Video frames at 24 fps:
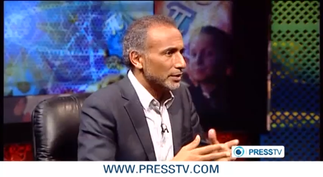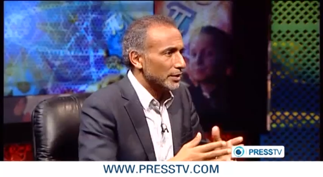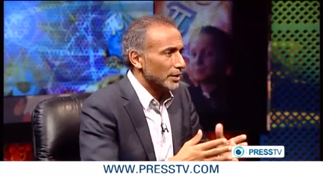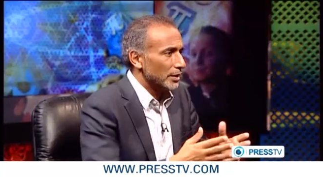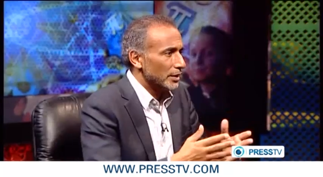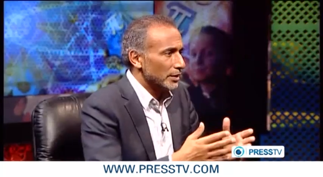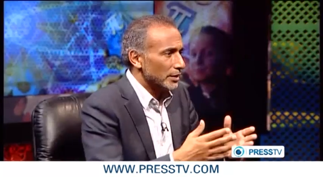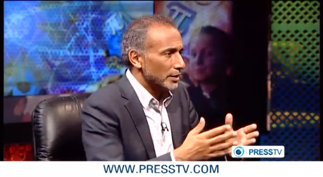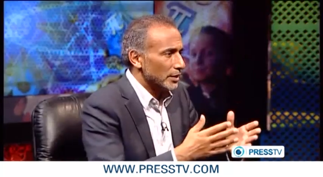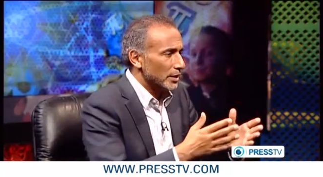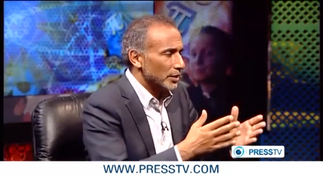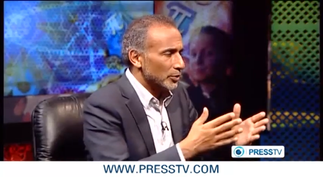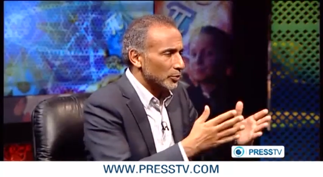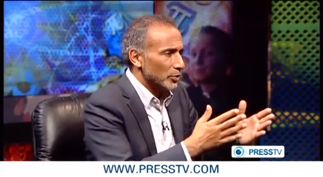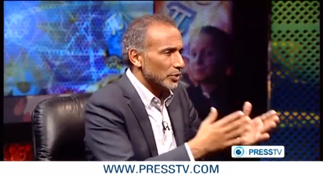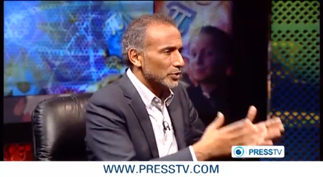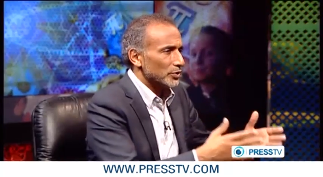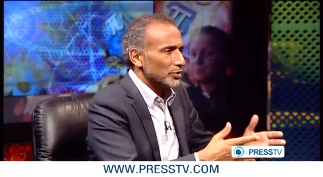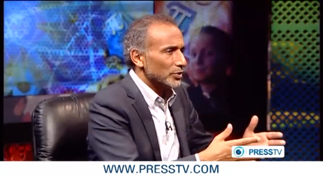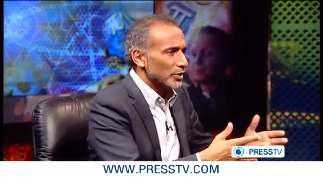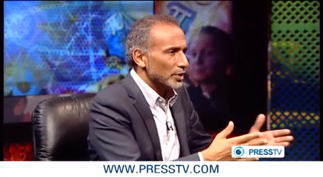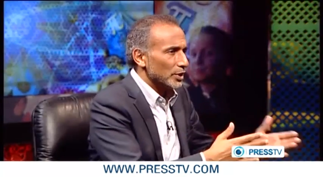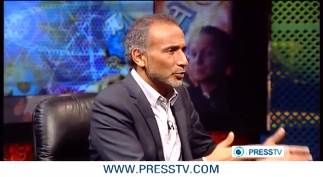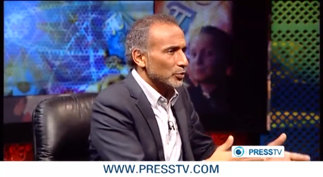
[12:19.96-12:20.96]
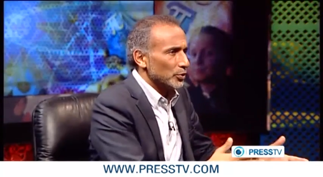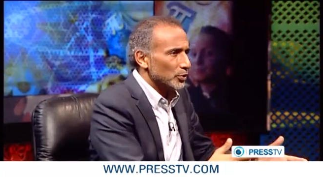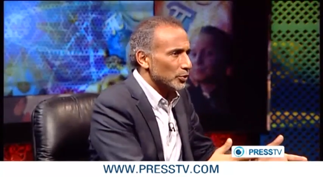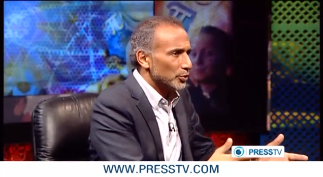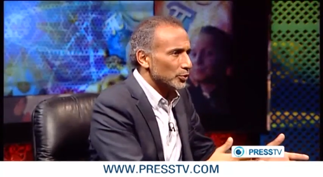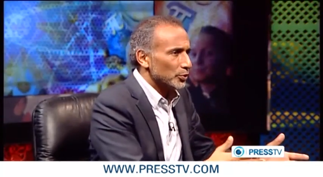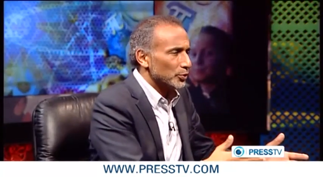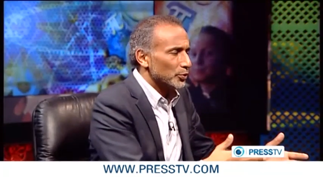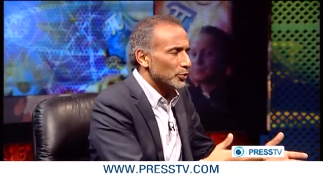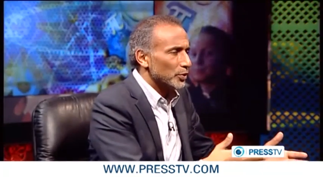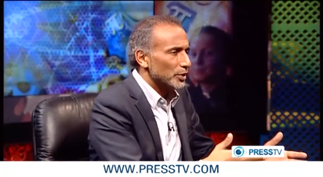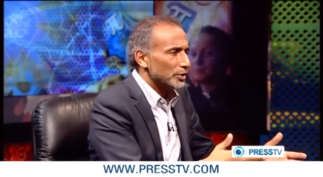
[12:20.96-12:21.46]
Speaker 1: and, and, and once again we
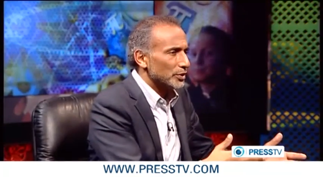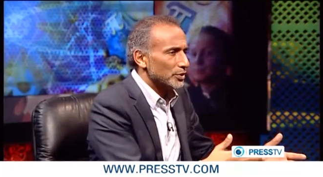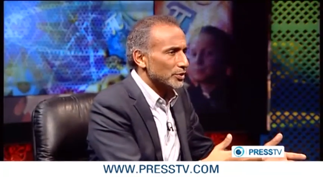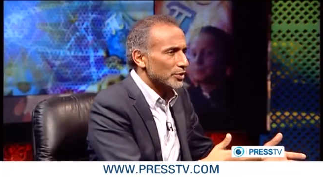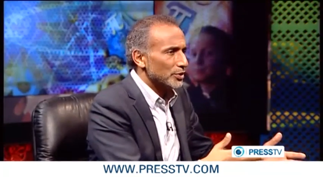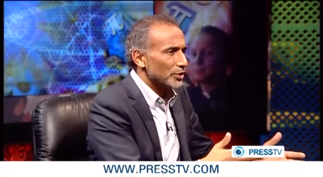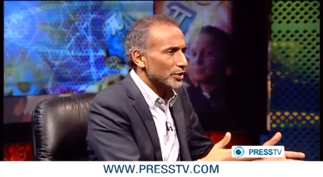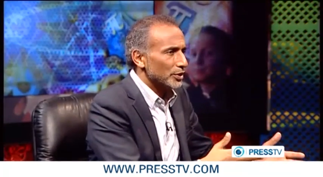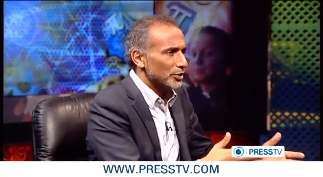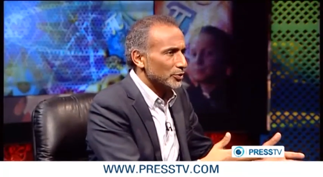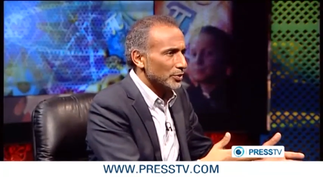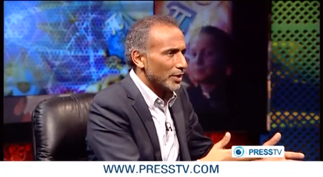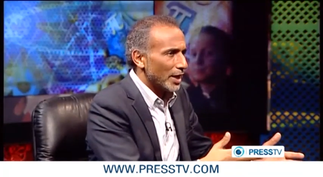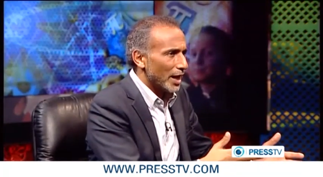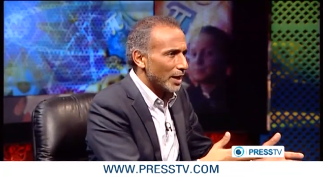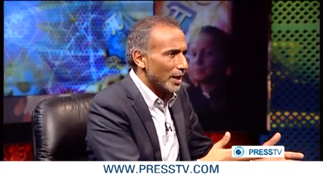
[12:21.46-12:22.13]
don't know what is going to